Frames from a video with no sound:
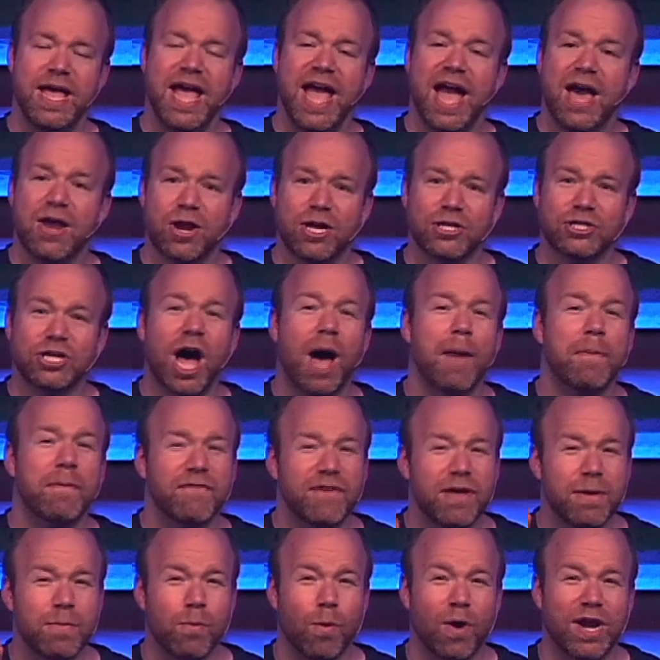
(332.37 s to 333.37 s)
And on top of
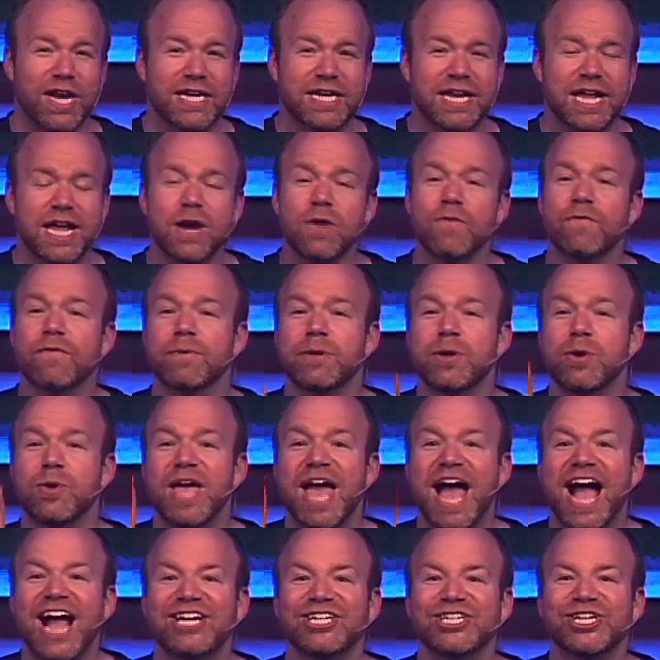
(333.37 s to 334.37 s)
him wanting to hear from you, he
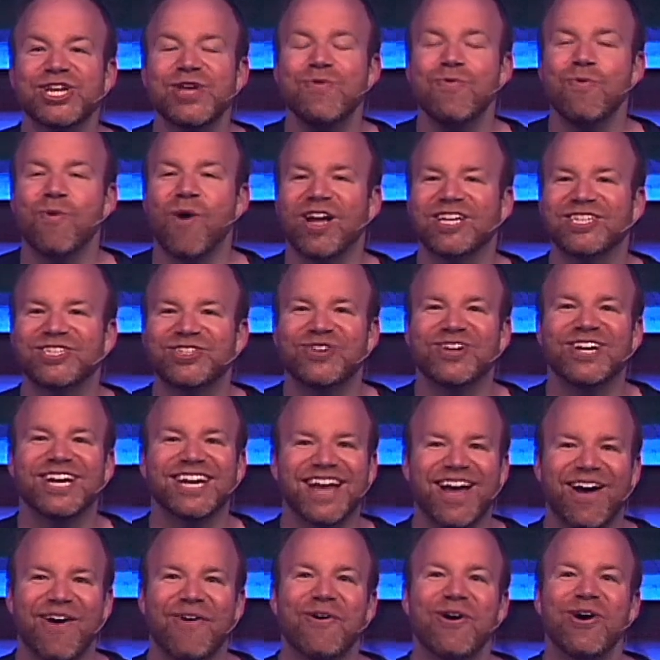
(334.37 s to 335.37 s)
actually wants you to
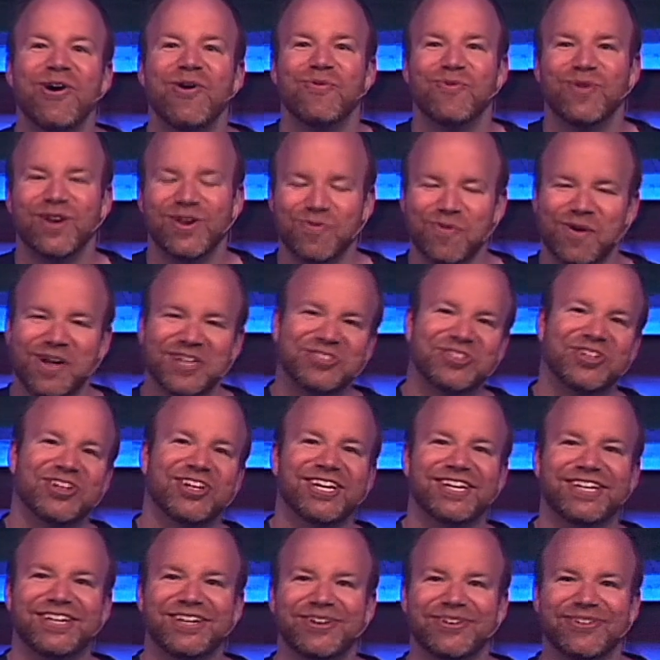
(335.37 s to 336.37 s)
know what he wants you to
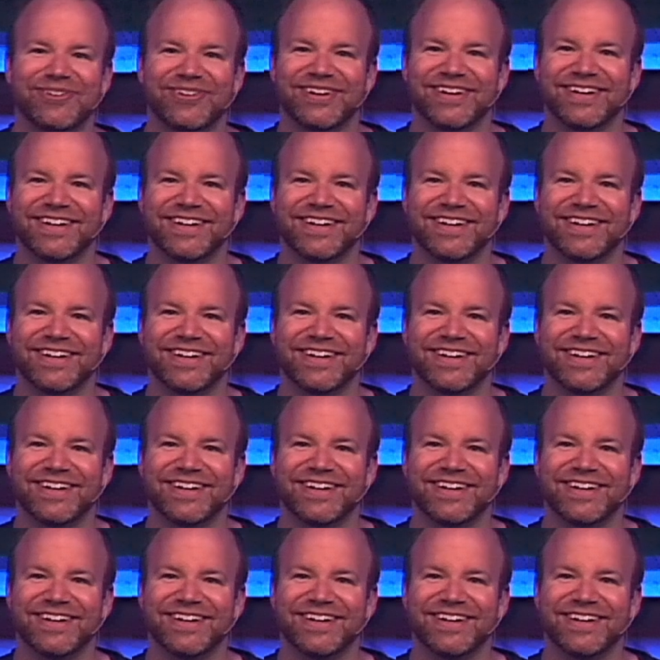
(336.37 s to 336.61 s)
do.